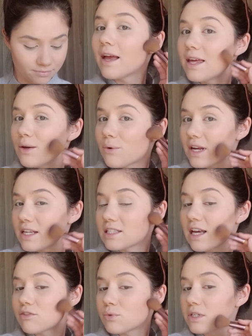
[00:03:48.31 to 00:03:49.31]
Anyways,
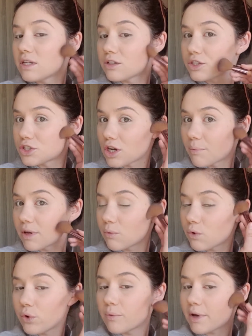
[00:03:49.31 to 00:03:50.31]
after we did our shopping,
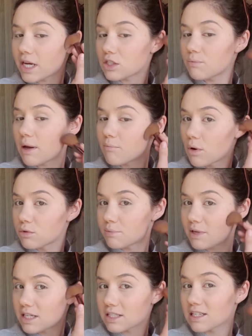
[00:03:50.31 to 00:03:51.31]
we went back to my mom's
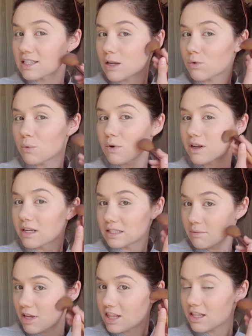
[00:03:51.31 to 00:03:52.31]
place because that's where we were going to
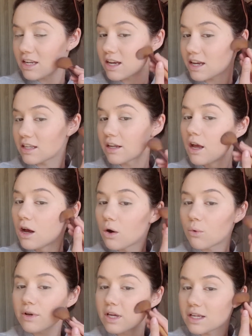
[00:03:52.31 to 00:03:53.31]
spend the night.
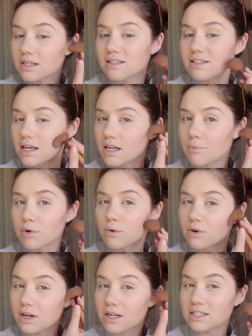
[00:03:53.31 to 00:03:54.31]
We set up and
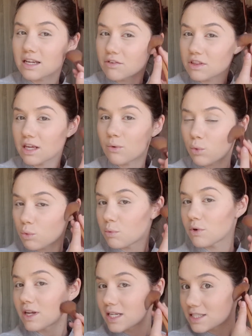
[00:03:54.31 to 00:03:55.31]
organized everything where we were
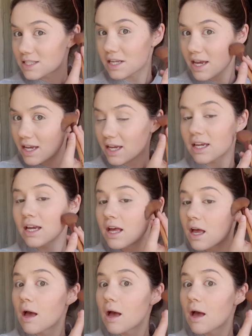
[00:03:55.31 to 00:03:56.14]
going to stay.